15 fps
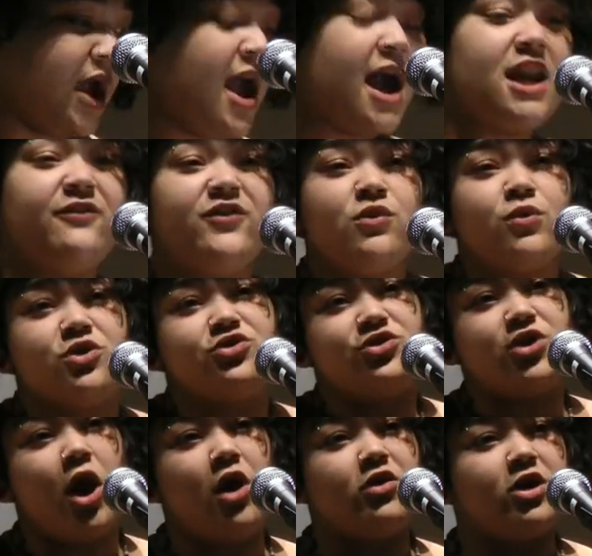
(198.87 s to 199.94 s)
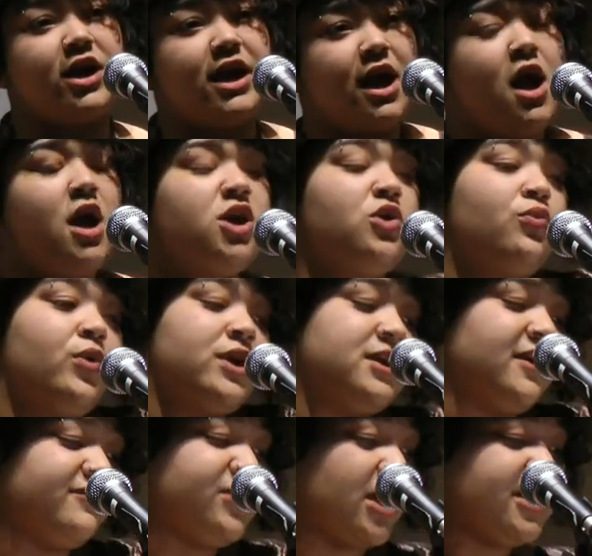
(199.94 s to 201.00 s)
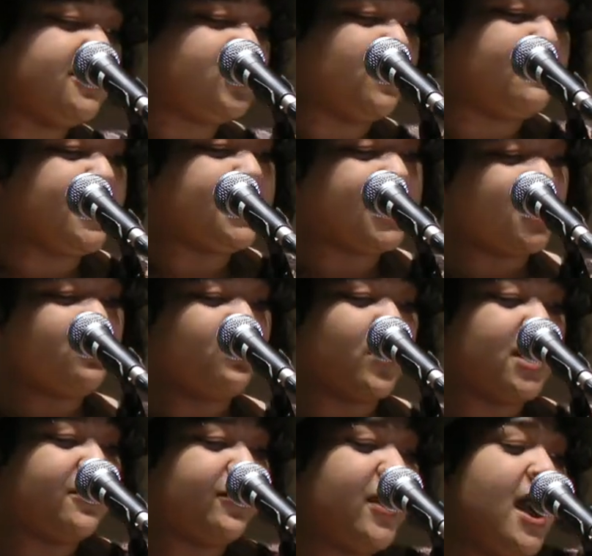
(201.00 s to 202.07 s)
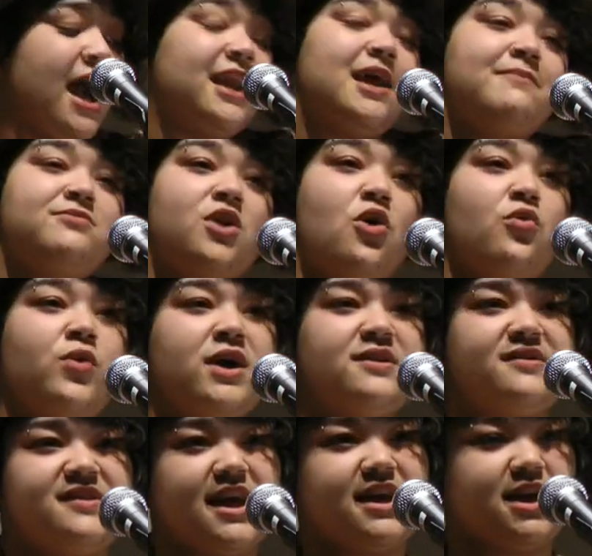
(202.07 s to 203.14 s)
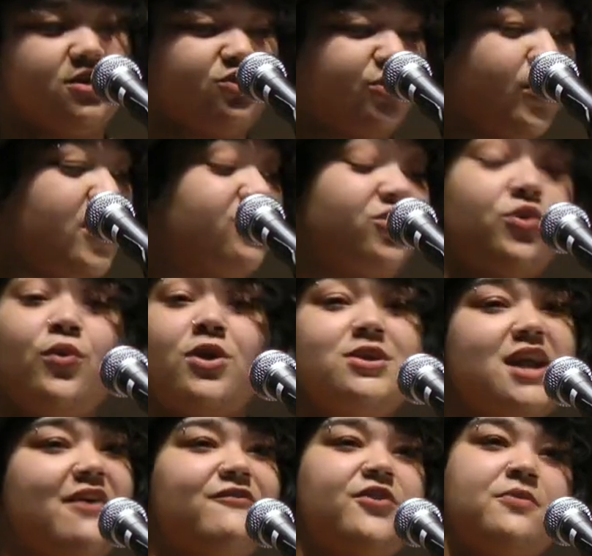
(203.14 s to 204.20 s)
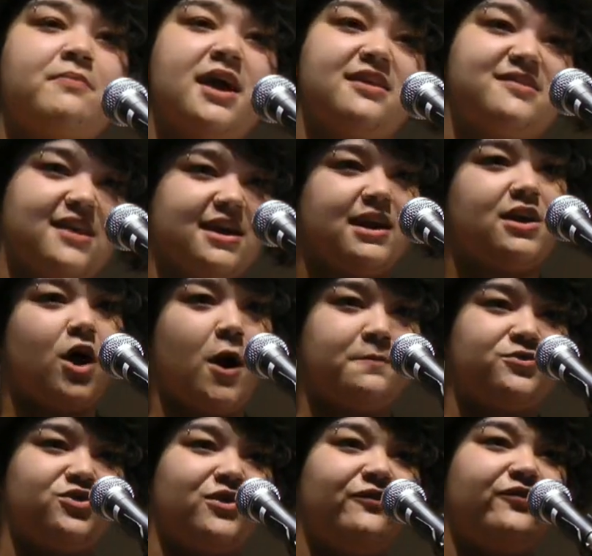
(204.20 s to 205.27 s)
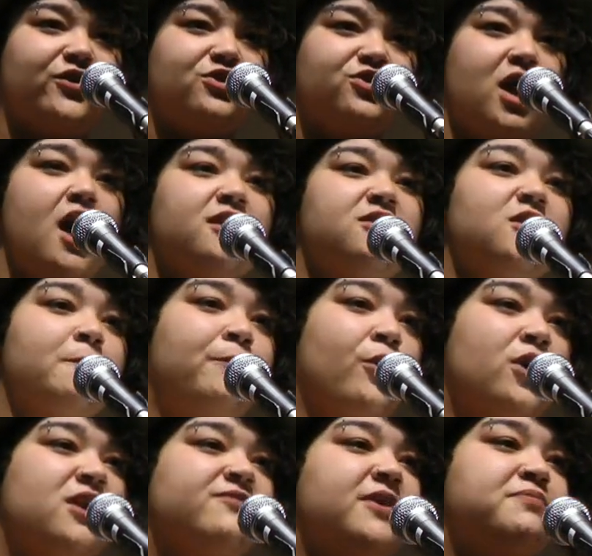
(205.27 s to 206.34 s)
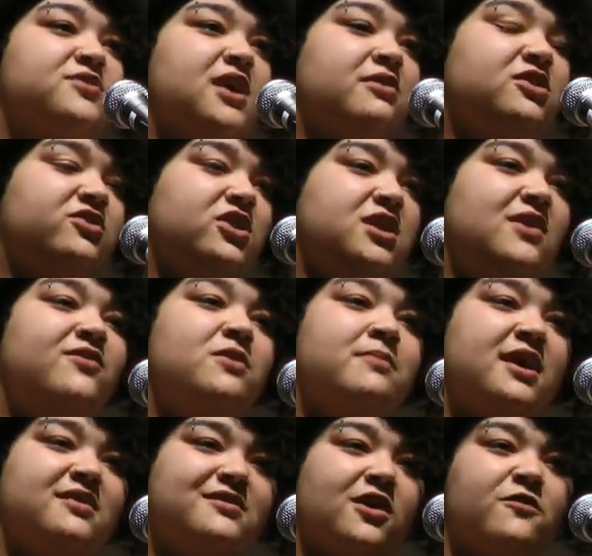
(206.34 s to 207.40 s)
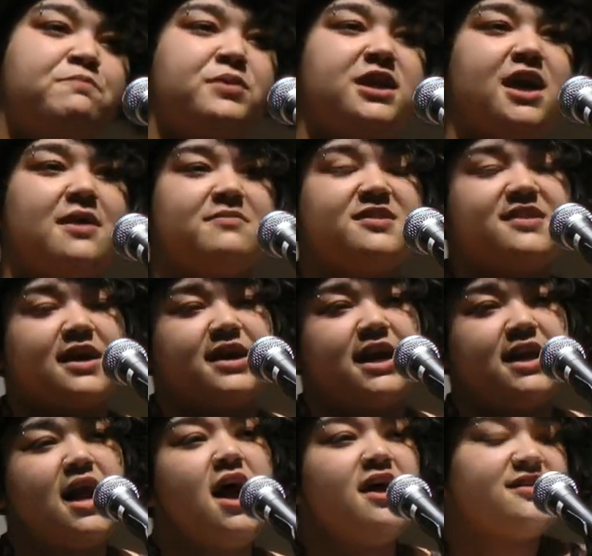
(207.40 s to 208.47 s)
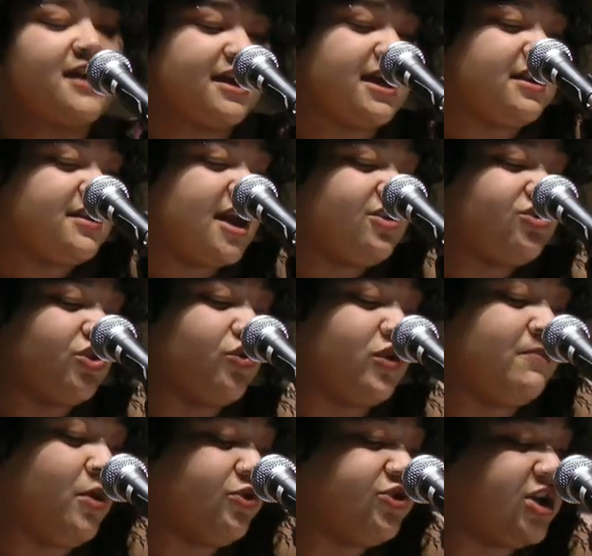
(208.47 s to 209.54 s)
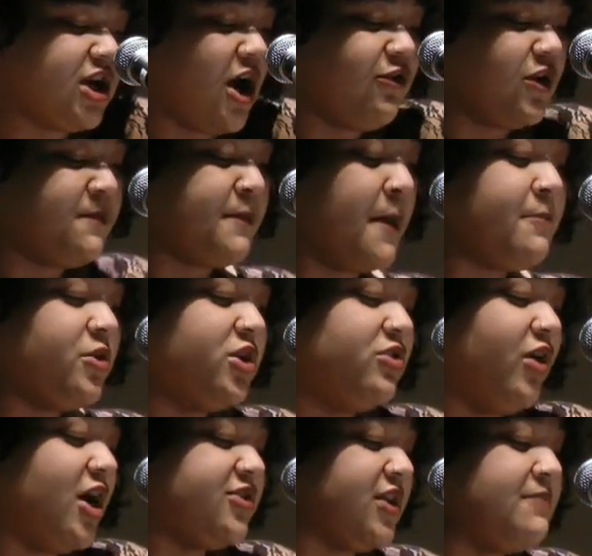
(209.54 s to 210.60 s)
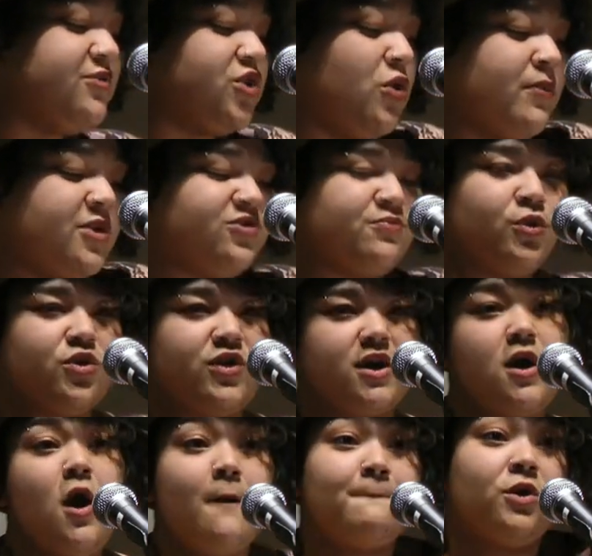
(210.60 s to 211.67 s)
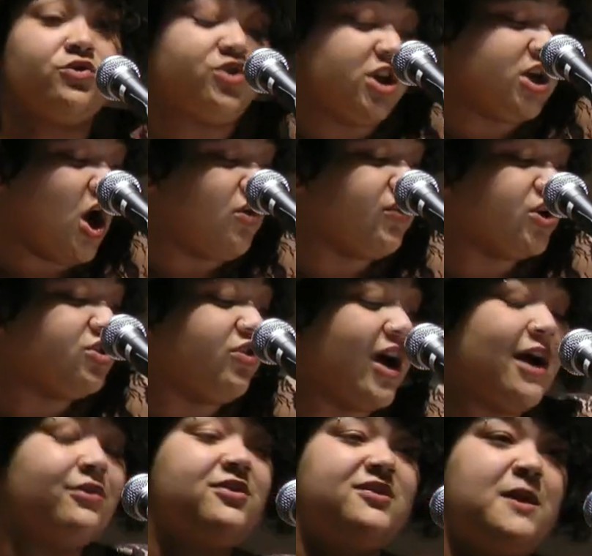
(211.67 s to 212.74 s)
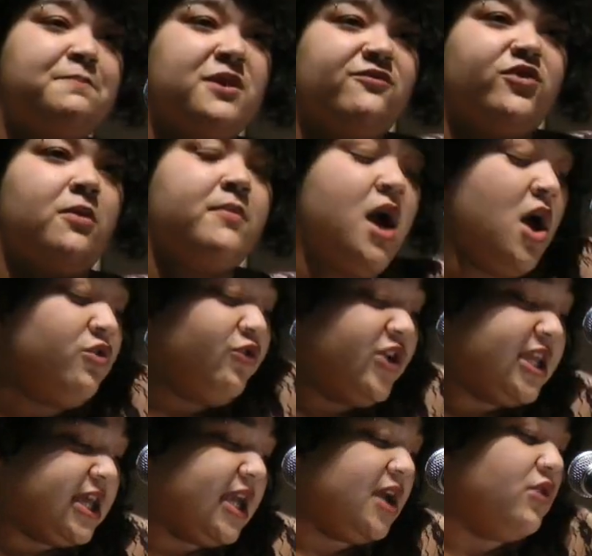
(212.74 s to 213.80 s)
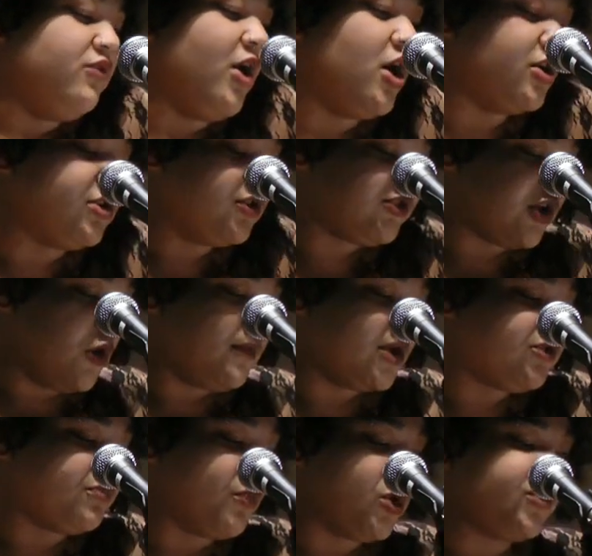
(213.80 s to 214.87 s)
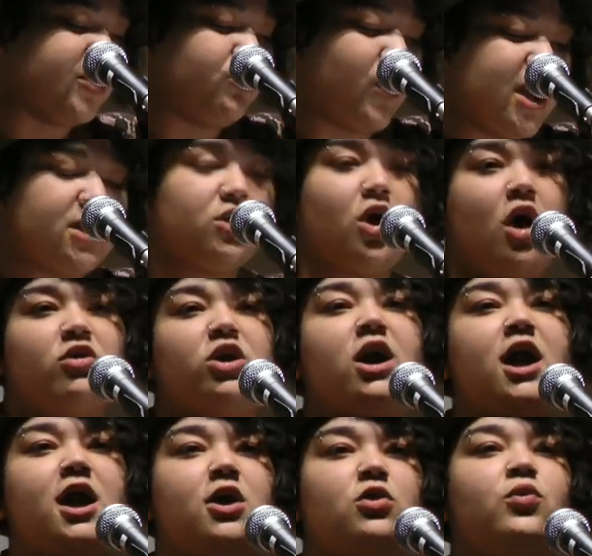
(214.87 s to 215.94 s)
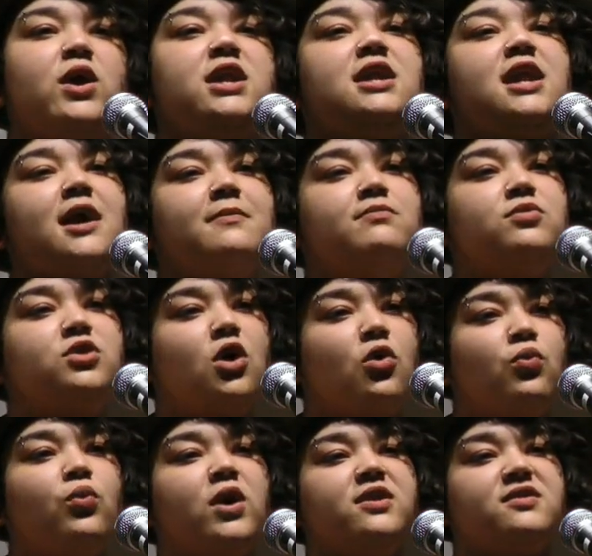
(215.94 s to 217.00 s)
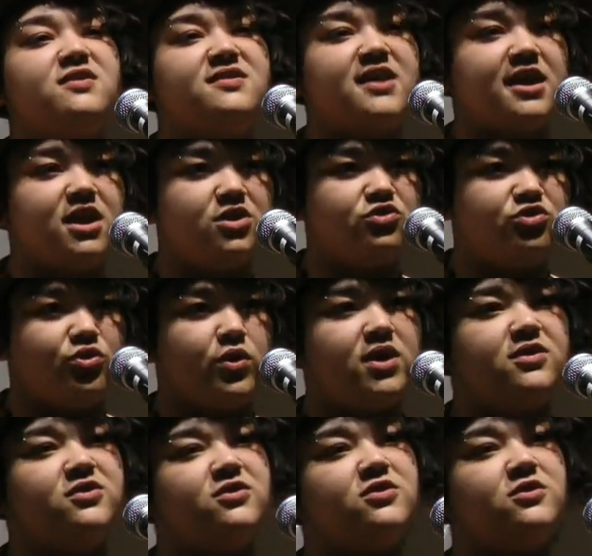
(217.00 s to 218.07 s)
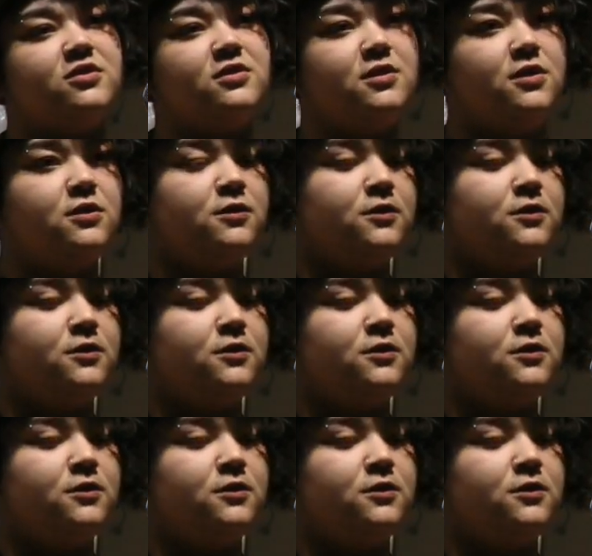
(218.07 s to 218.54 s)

And if you were sorry, you wouldn't have done it to begin with. And I'm no one's second choice. You were never my second option. First, to the point of obsession, even myself became second, second nature and multicolored memory loss. I'm so much more than multicolored clouds blood seeping from, leaking along so much more than white collar heroin, and I'm no one's second choice.